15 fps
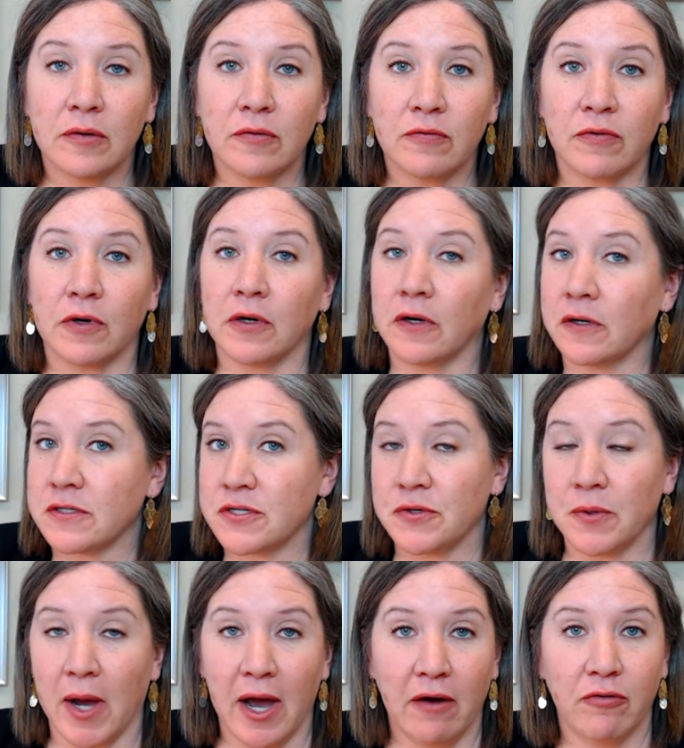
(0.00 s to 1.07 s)
for her
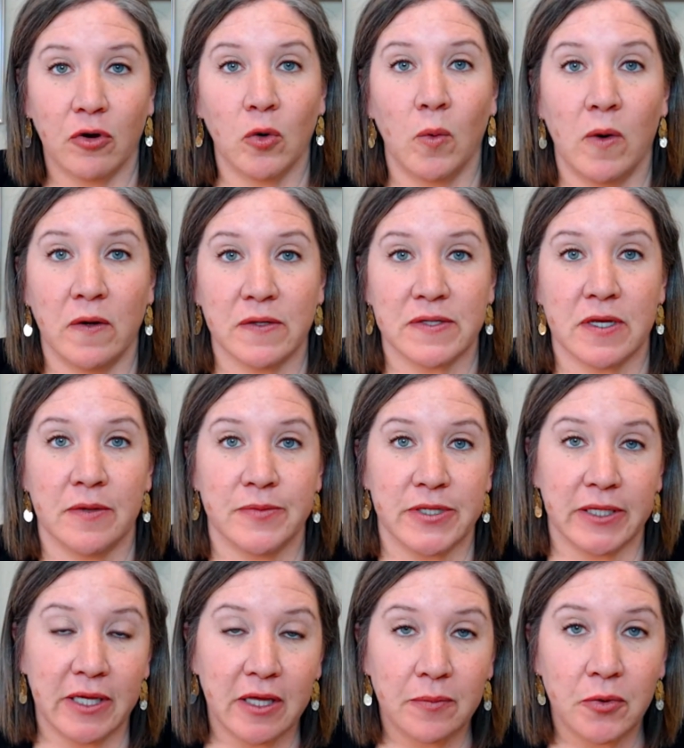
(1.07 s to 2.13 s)
to have her walls up, to
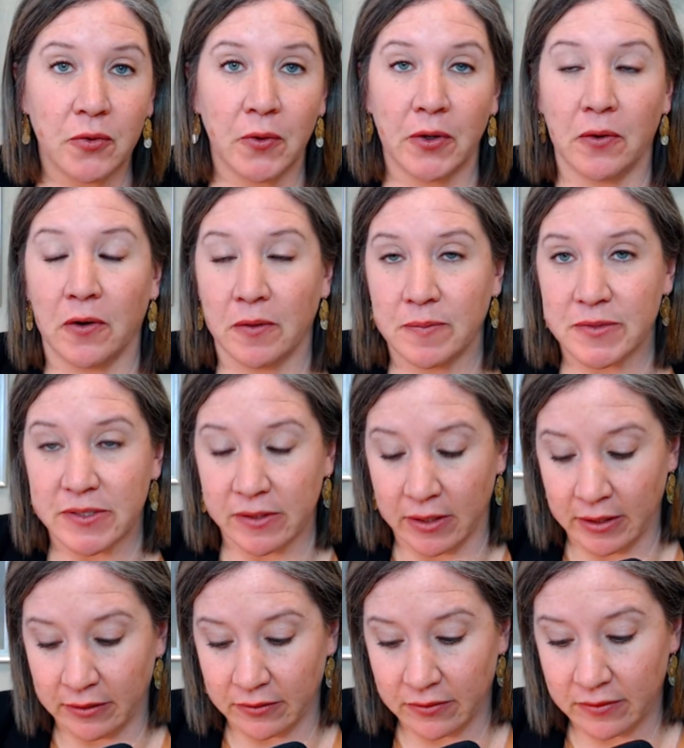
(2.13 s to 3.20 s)
keep you at arm's
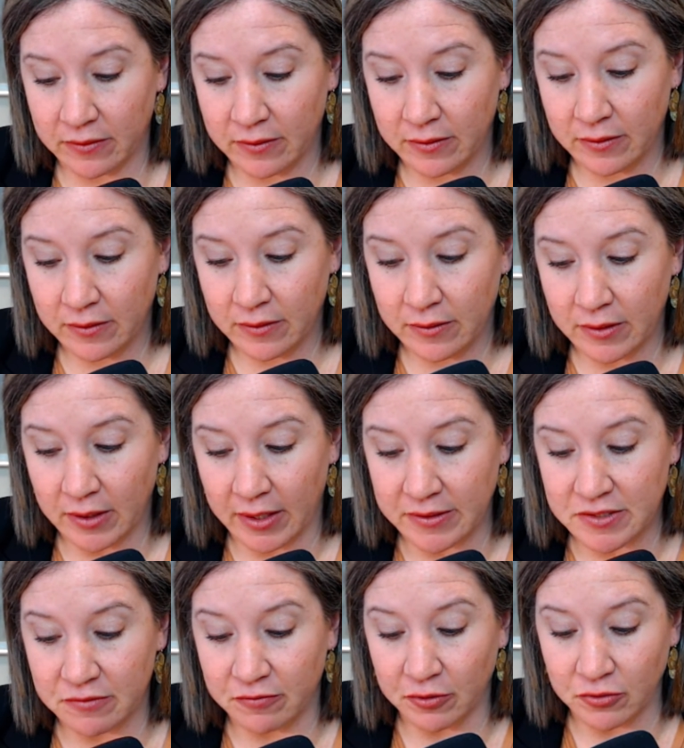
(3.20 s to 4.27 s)
length, and
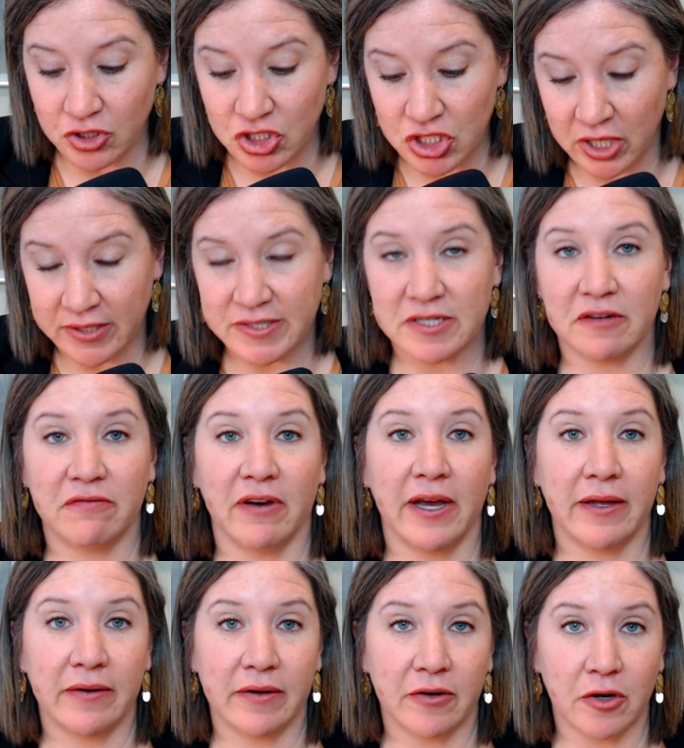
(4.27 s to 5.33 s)
to feel
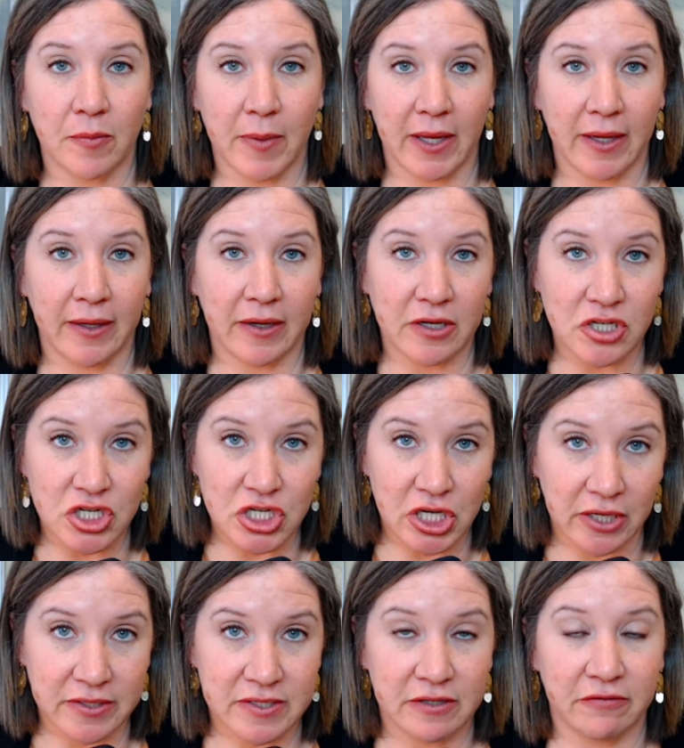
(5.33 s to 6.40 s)
justified in her pain and
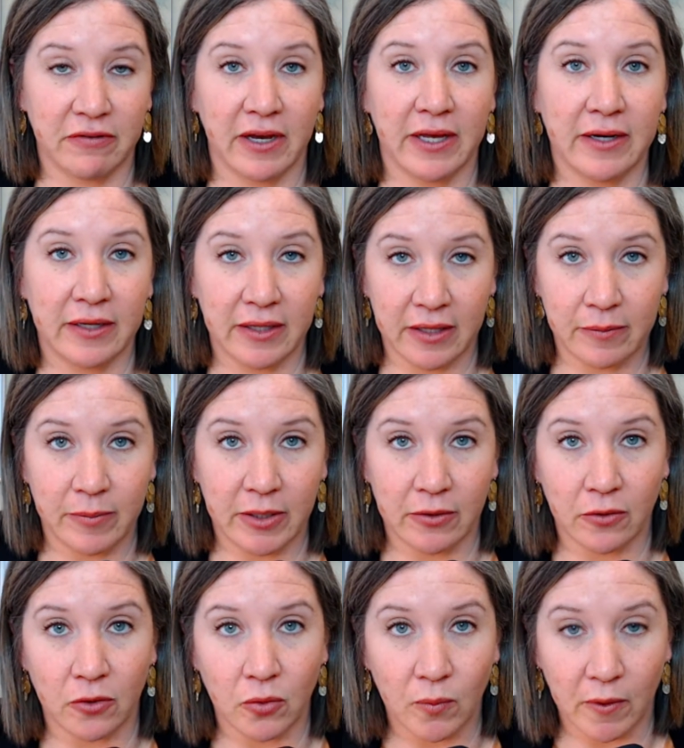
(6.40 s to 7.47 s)
justified in keeping
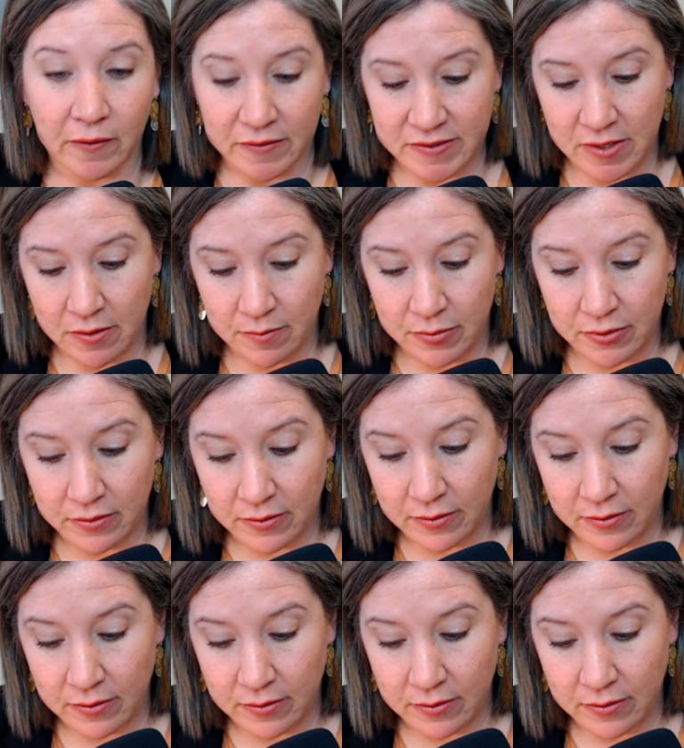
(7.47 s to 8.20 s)
her walls up.